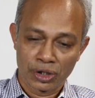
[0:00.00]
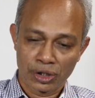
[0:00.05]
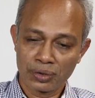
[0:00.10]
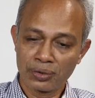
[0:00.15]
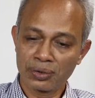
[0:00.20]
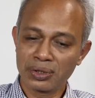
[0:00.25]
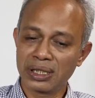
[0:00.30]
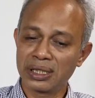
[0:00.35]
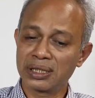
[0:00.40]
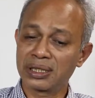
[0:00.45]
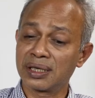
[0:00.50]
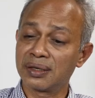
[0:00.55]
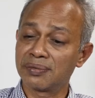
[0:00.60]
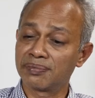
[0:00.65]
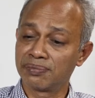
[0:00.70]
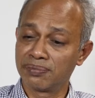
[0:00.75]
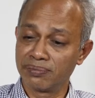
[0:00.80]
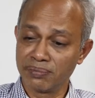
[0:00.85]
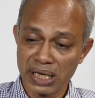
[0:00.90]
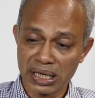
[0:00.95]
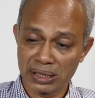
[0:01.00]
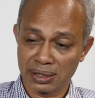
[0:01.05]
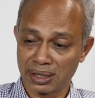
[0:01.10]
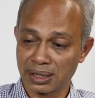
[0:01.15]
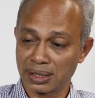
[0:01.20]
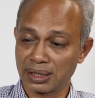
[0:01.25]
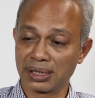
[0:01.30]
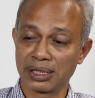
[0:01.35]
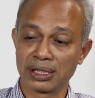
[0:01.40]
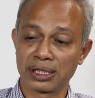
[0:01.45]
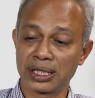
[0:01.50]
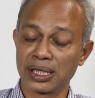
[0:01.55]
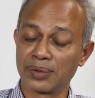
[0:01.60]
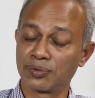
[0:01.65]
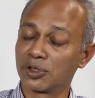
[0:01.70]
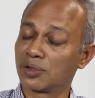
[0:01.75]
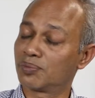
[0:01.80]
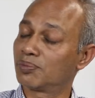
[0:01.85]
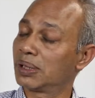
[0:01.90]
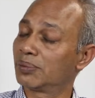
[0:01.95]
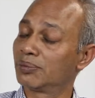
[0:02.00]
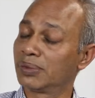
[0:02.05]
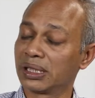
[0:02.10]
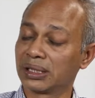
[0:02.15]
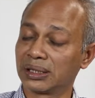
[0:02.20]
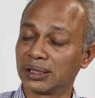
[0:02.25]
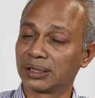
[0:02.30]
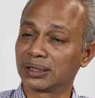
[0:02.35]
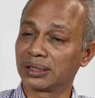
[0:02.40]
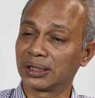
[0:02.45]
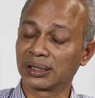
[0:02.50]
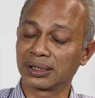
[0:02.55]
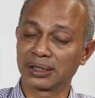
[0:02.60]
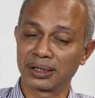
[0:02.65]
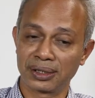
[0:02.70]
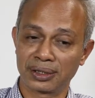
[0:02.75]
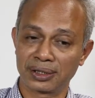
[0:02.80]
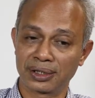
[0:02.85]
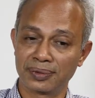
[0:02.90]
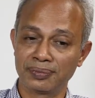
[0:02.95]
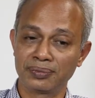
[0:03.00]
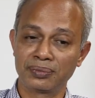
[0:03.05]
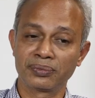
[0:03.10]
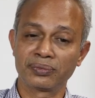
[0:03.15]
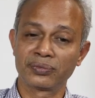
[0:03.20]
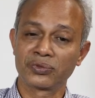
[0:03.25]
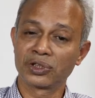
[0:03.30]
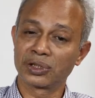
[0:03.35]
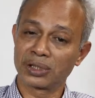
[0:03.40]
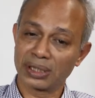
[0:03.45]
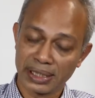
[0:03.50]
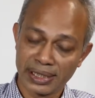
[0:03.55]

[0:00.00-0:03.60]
So there is a mess in terms of public justice system. So